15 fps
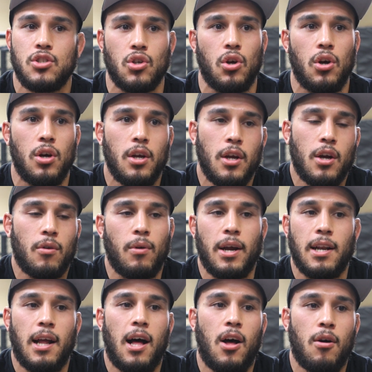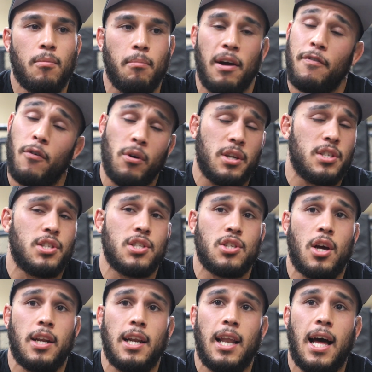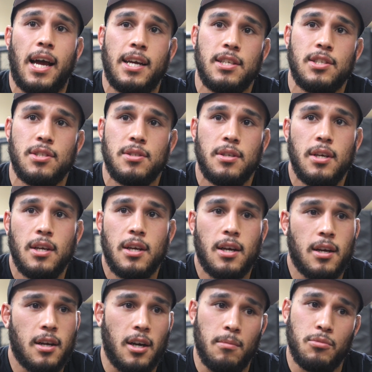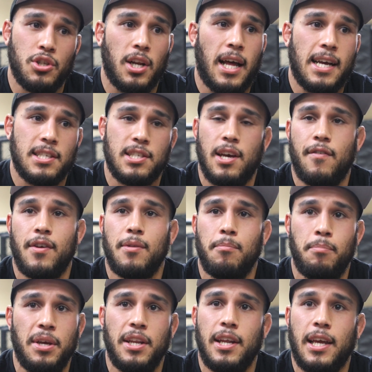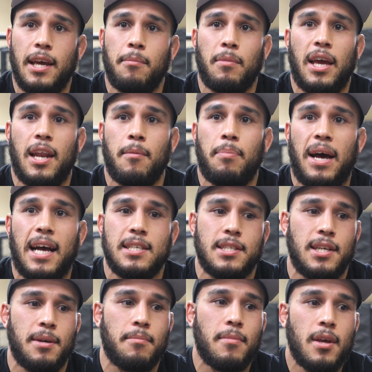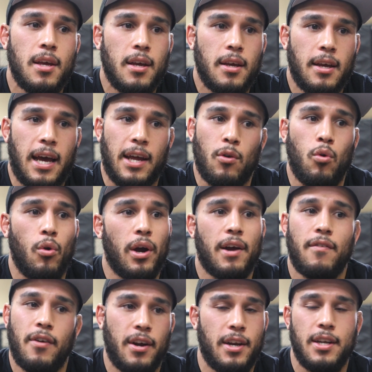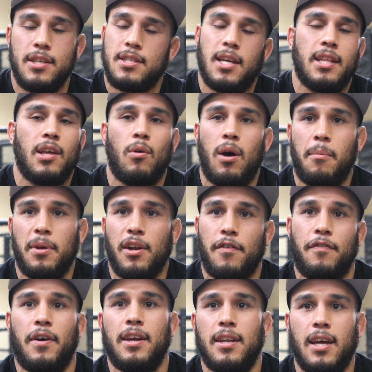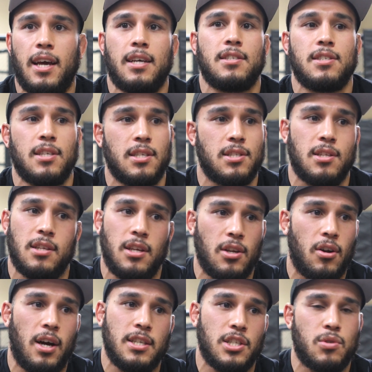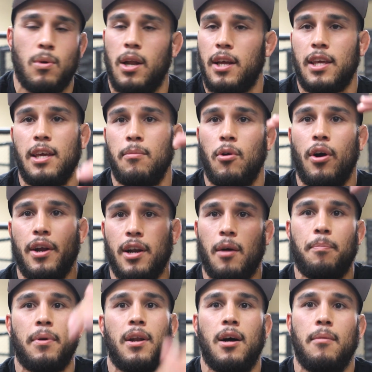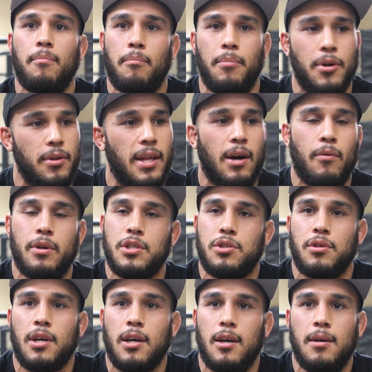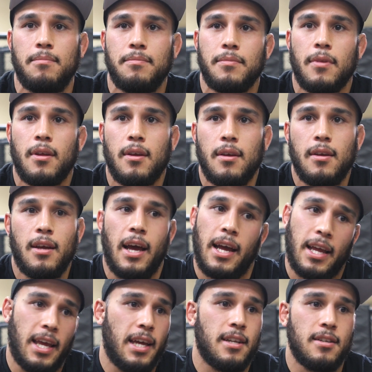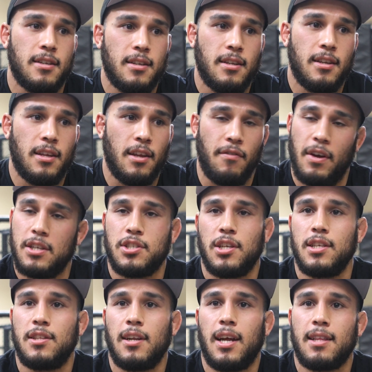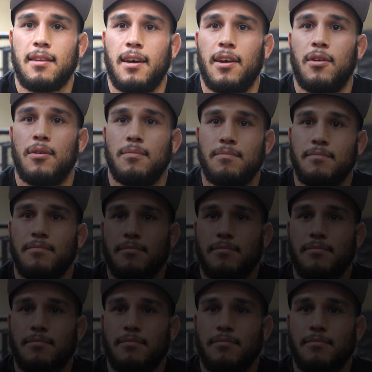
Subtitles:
So right now, my focus is on Elias, come July 7th, beating him, getting past him, and whoever it is that they want me to fight next, you know, I just want to keep going up and up, build that win streak up, and get eventually to that title.